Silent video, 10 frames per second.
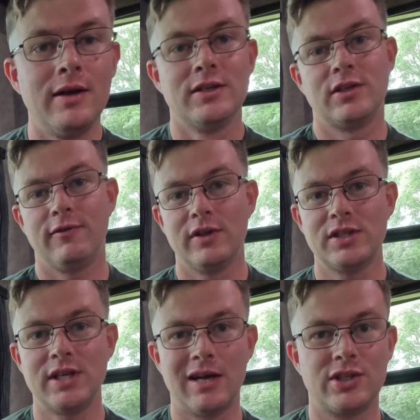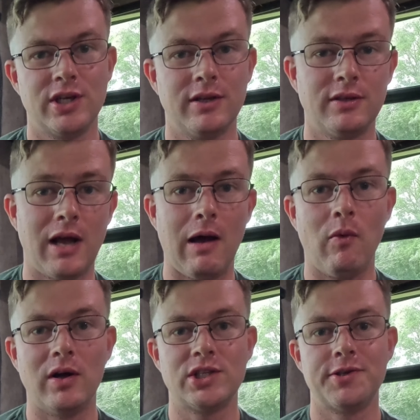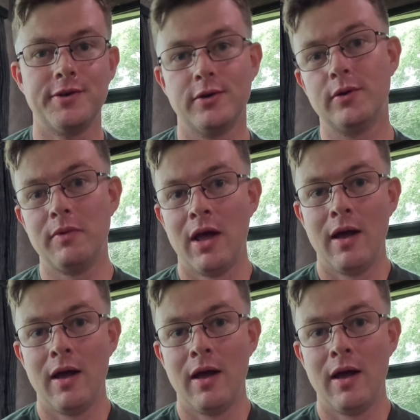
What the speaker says: So for this section, I want to